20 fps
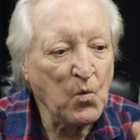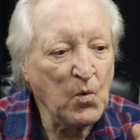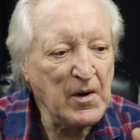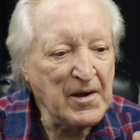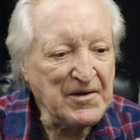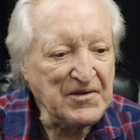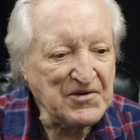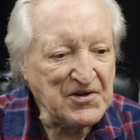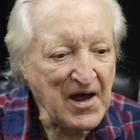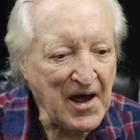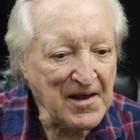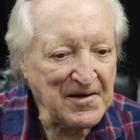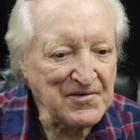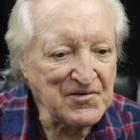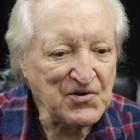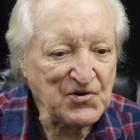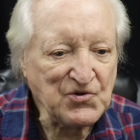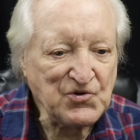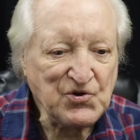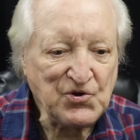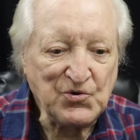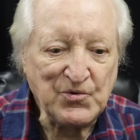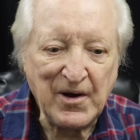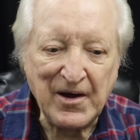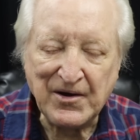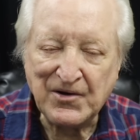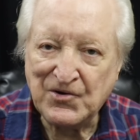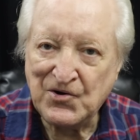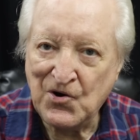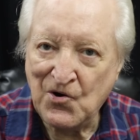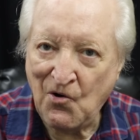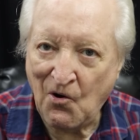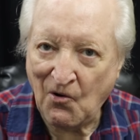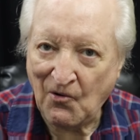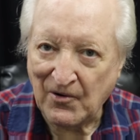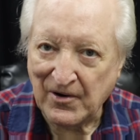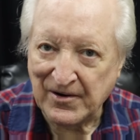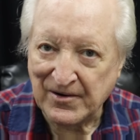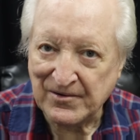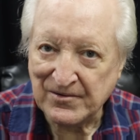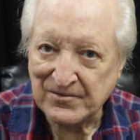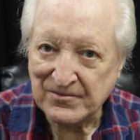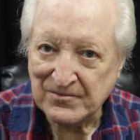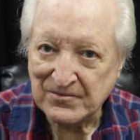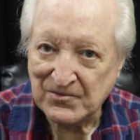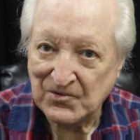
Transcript: we tend to ignore it.